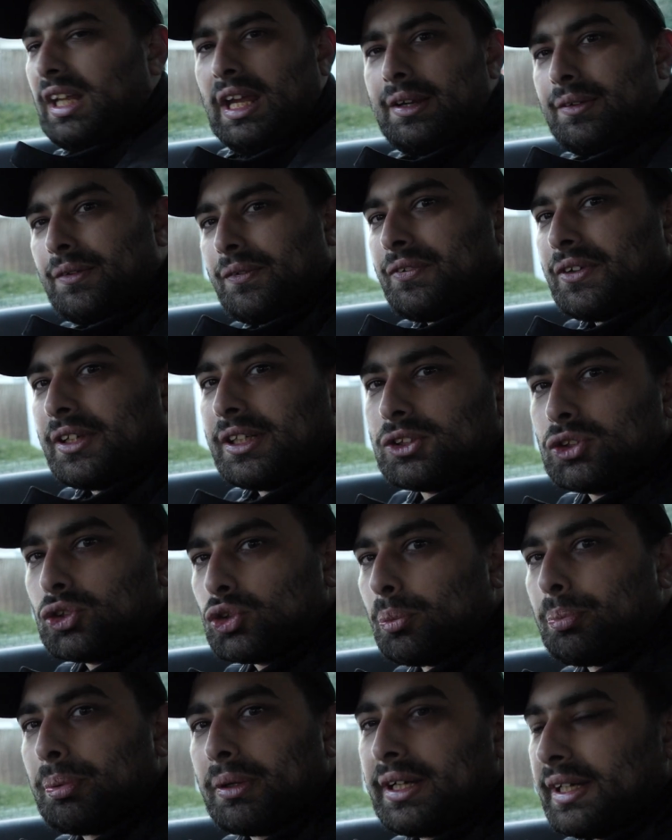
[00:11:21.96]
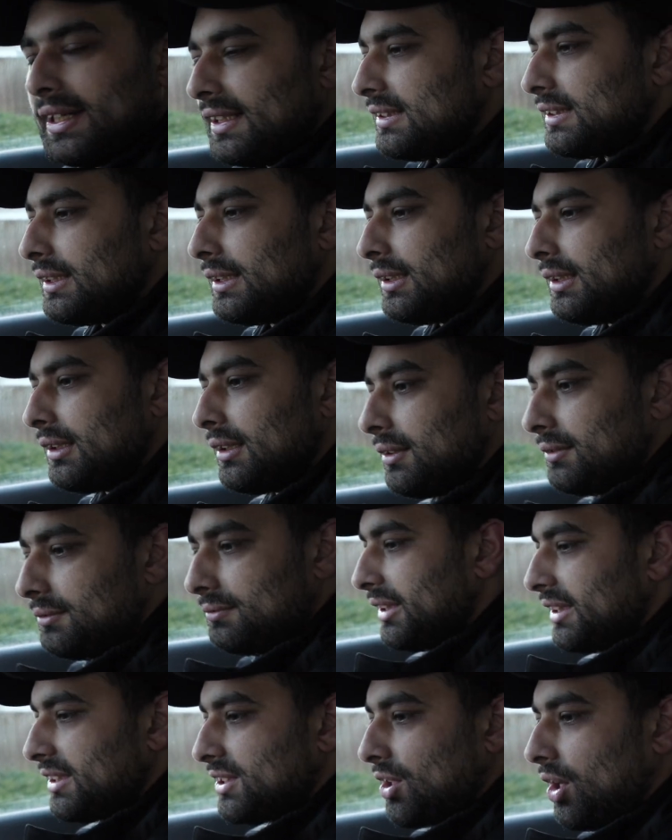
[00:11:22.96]
Everything is super easy
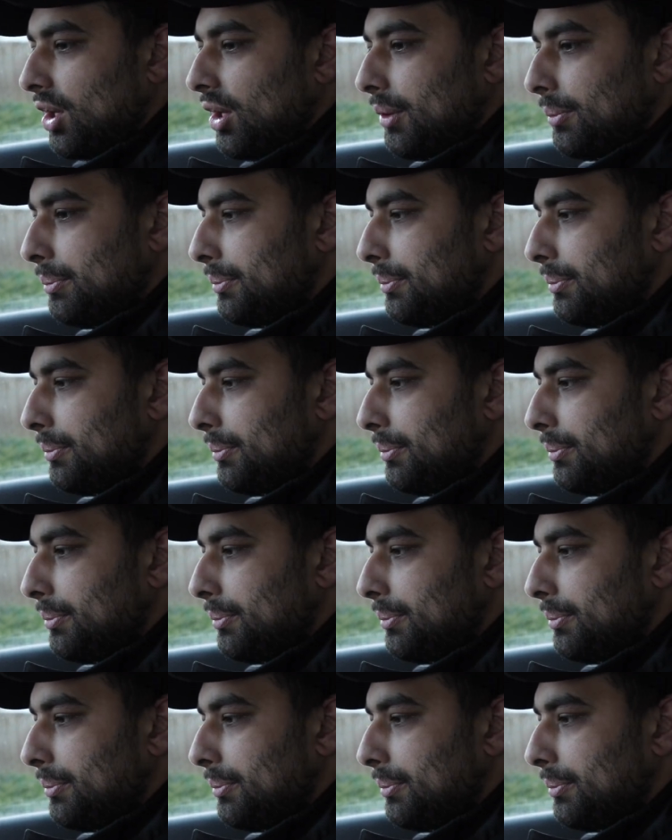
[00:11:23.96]
with this car